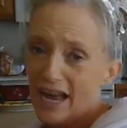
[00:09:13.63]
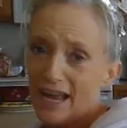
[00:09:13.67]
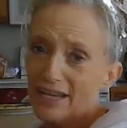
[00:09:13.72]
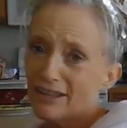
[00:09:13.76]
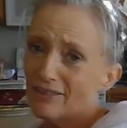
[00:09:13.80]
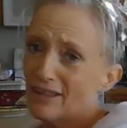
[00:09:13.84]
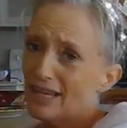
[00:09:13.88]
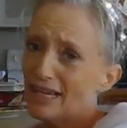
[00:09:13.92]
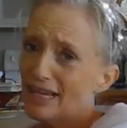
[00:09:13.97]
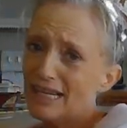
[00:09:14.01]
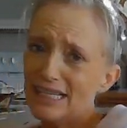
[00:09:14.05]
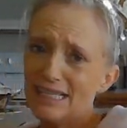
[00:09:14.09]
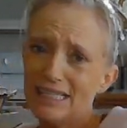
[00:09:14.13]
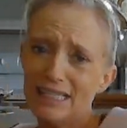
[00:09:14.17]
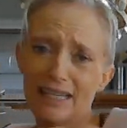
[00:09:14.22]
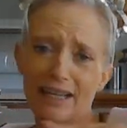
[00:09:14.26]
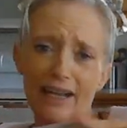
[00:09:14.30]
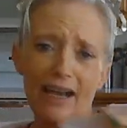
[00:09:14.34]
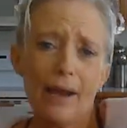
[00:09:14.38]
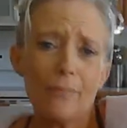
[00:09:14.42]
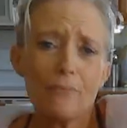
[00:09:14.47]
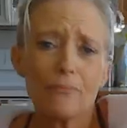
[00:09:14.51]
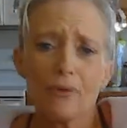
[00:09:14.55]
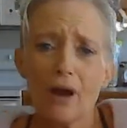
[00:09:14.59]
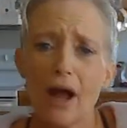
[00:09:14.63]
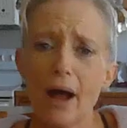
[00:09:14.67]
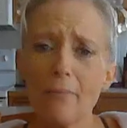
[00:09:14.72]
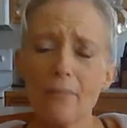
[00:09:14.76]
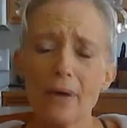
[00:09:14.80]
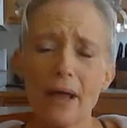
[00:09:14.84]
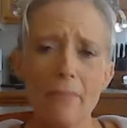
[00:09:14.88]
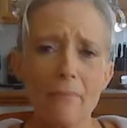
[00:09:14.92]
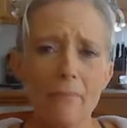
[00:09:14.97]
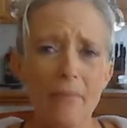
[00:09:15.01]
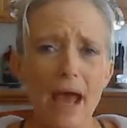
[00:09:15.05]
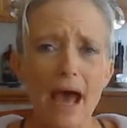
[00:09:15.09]
like I said, I brought
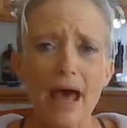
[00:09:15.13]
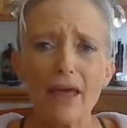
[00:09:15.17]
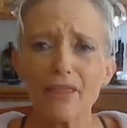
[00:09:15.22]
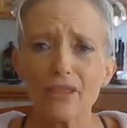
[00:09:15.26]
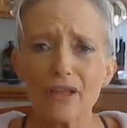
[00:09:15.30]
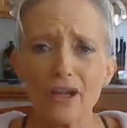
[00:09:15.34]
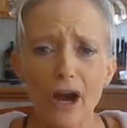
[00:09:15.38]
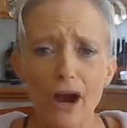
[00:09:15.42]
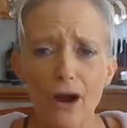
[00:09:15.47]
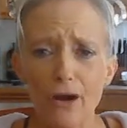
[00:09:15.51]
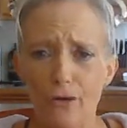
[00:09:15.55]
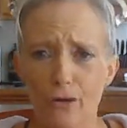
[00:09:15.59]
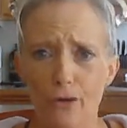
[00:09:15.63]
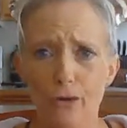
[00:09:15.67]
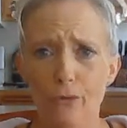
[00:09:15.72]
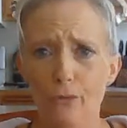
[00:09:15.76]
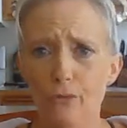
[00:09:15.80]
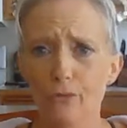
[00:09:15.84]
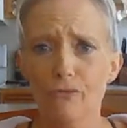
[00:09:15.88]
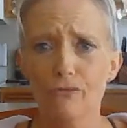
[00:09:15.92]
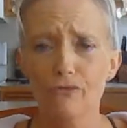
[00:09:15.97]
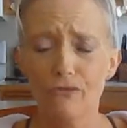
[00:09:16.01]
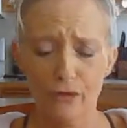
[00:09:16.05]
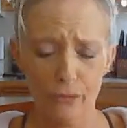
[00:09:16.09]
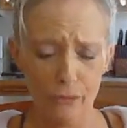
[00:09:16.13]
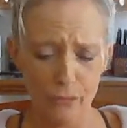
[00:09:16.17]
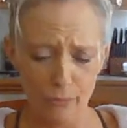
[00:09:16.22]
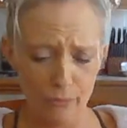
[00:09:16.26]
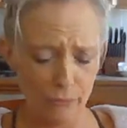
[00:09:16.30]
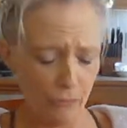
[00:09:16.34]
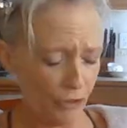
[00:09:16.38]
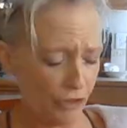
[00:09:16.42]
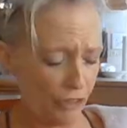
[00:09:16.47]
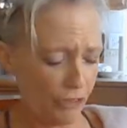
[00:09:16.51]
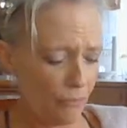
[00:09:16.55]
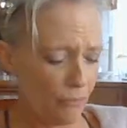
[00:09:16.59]
my math card home
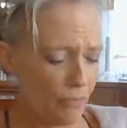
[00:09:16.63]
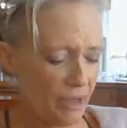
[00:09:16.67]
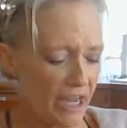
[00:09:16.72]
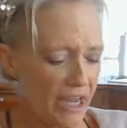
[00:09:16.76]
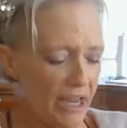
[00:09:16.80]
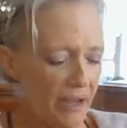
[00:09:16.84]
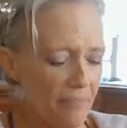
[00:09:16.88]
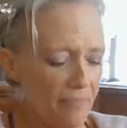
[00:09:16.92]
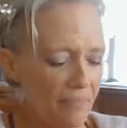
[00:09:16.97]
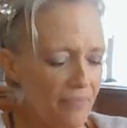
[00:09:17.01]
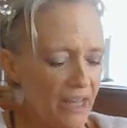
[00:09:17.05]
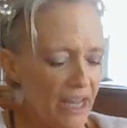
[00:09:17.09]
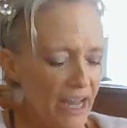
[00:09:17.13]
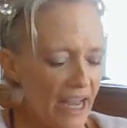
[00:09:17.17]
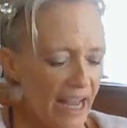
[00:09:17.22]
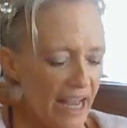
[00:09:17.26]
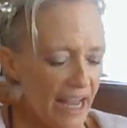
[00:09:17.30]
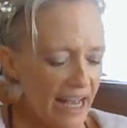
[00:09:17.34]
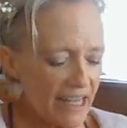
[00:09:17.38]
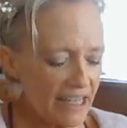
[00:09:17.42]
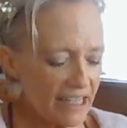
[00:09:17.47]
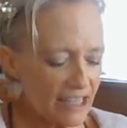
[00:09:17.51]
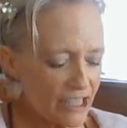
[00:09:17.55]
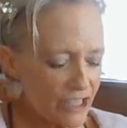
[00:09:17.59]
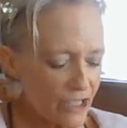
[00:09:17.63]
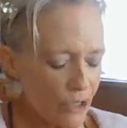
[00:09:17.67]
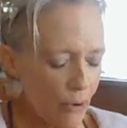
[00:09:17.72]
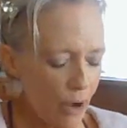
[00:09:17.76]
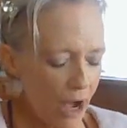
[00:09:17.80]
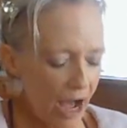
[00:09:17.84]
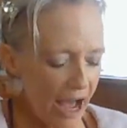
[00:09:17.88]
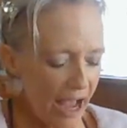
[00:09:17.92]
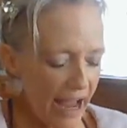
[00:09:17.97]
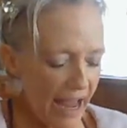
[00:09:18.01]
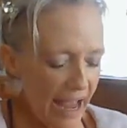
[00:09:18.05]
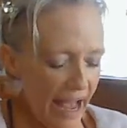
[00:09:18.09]
with me. And so
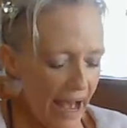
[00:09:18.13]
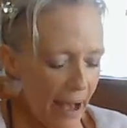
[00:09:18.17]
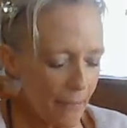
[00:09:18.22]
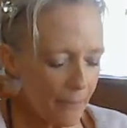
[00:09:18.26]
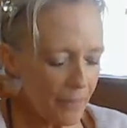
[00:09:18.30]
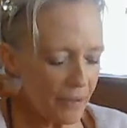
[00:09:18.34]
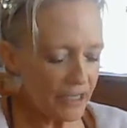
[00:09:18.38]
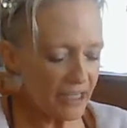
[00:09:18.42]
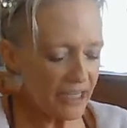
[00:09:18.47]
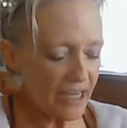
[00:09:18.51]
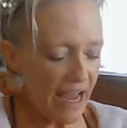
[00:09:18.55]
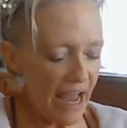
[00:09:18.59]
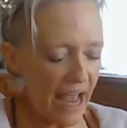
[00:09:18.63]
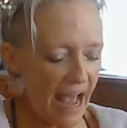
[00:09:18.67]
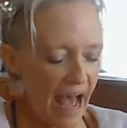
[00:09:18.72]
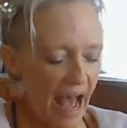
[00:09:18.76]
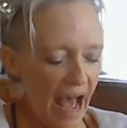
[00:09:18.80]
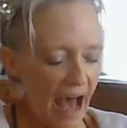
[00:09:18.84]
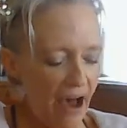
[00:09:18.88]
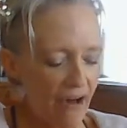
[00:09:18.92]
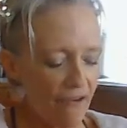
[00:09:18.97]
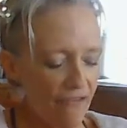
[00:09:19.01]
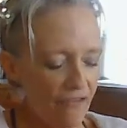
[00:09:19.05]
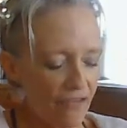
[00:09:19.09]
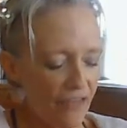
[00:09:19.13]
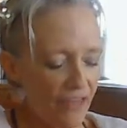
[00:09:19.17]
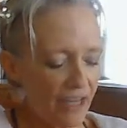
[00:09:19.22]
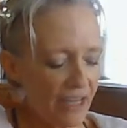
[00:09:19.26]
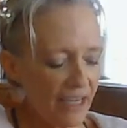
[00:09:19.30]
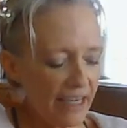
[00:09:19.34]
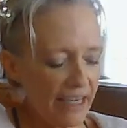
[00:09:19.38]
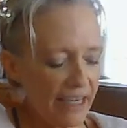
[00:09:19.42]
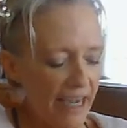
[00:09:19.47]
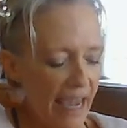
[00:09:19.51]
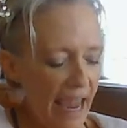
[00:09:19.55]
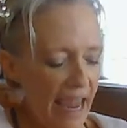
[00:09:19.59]
I happen to have the
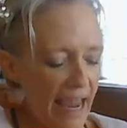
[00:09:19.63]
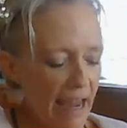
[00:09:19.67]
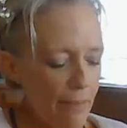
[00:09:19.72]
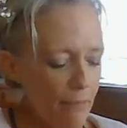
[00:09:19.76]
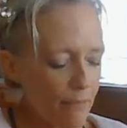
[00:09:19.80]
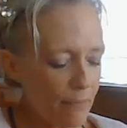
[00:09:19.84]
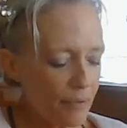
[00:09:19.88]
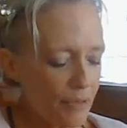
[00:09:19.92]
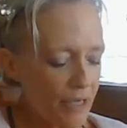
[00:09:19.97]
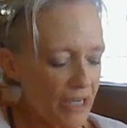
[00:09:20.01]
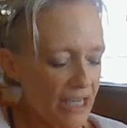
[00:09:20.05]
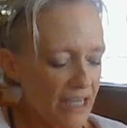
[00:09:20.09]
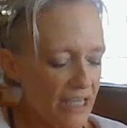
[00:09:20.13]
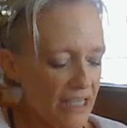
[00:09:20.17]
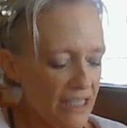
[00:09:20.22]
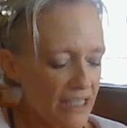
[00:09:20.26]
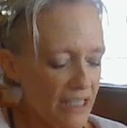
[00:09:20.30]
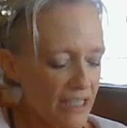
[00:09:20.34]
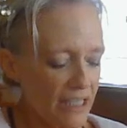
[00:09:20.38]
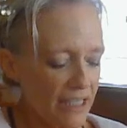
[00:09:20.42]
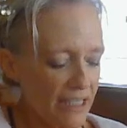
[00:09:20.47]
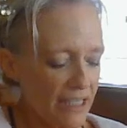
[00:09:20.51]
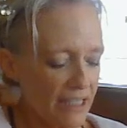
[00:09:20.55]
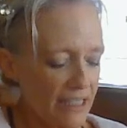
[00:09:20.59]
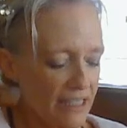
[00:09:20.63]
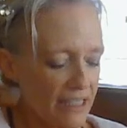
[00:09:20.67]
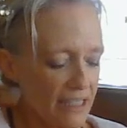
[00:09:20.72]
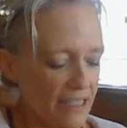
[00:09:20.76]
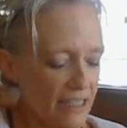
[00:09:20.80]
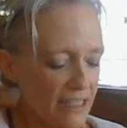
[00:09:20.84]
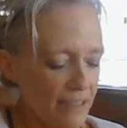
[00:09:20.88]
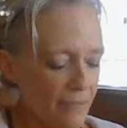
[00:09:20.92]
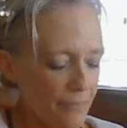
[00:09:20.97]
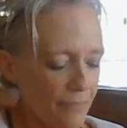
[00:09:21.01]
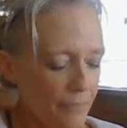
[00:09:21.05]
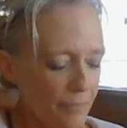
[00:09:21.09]
game pieces.